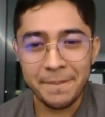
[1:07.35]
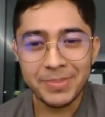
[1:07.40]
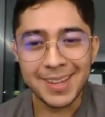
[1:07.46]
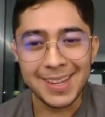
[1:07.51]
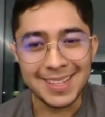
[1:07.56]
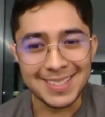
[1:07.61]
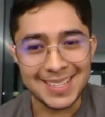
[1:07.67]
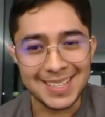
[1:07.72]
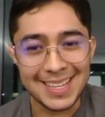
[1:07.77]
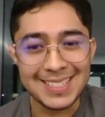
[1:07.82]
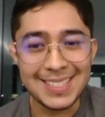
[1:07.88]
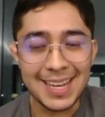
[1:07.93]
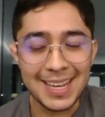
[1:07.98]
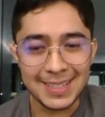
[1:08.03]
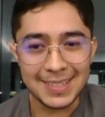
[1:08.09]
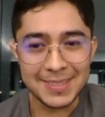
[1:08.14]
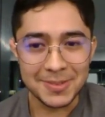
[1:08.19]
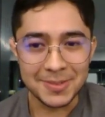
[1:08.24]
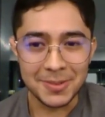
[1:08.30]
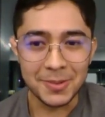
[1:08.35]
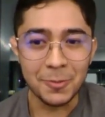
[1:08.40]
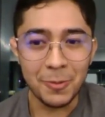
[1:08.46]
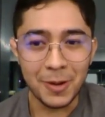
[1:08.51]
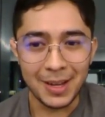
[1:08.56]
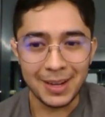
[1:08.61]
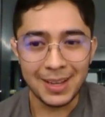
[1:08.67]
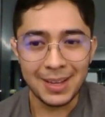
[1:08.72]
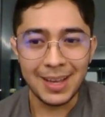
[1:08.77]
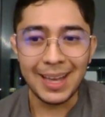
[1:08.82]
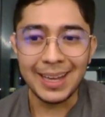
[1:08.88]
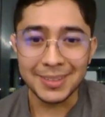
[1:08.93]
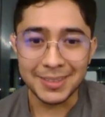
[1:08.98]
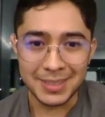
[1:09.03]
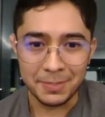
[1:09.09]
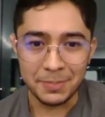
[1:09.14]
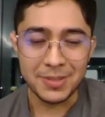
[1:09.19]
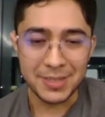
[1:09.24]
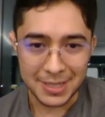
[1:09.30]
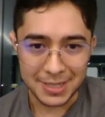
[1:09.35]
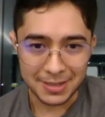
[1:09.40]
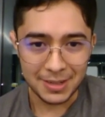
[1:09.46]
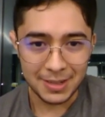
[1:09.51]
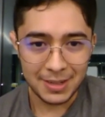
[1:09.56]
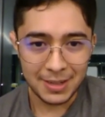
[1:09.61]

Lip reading: and set a signal to node 1, I got the position.